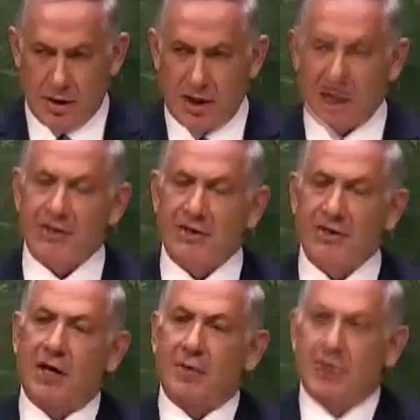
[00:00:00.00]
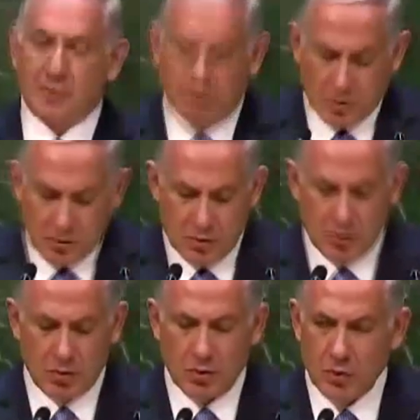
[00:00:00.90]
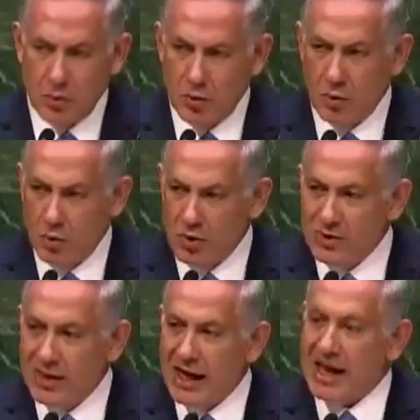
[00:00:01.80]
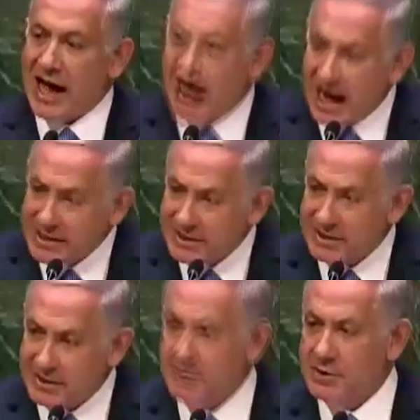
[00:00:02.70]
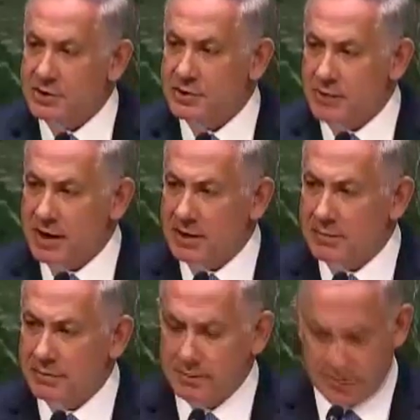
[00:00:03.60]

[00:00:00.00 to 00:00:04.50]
Ladies and gentlemen, would you let ISIS enrich uranium?